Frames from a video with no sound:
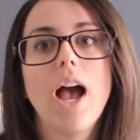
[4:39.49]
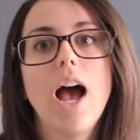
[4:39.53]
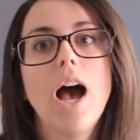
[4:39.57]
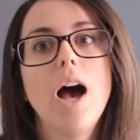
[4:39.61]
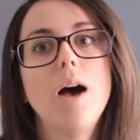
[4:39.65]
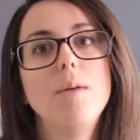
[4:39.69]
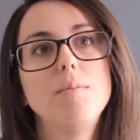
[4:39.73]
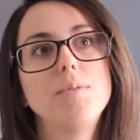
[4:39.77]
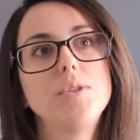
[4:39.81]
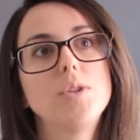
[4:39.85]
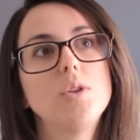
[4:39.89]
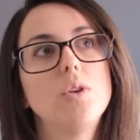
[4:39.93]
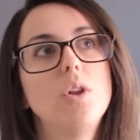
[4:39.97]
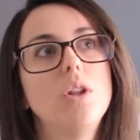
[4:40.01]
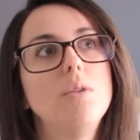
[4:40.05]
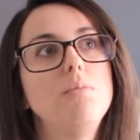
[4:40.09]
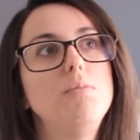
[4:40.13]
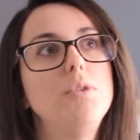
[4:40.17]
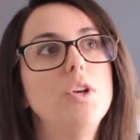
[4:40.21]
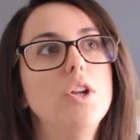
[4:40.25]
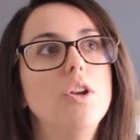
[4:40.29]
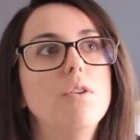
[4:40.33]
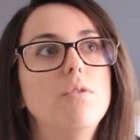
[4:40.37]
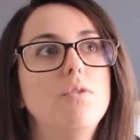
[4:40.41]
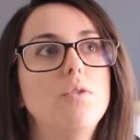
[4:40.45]
absolutely
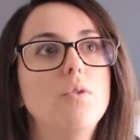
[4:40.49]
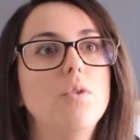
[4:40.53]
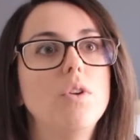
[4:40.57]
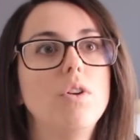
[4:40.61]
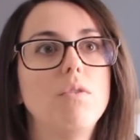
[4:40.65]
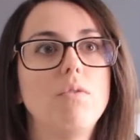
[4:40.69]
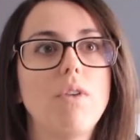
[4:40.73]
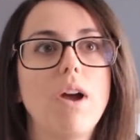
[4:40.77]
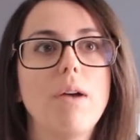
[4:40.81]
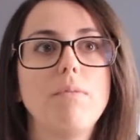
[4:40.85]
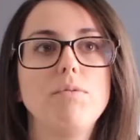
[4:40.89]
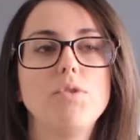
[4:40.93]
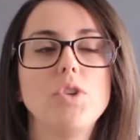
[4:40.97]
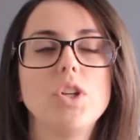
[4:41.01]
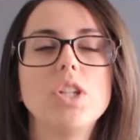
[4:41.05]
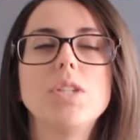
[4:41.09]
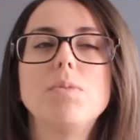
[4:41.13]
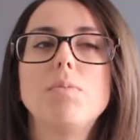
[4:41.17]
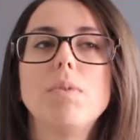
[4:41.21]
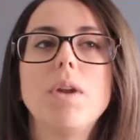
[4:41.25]
beautiful in a wrap dress,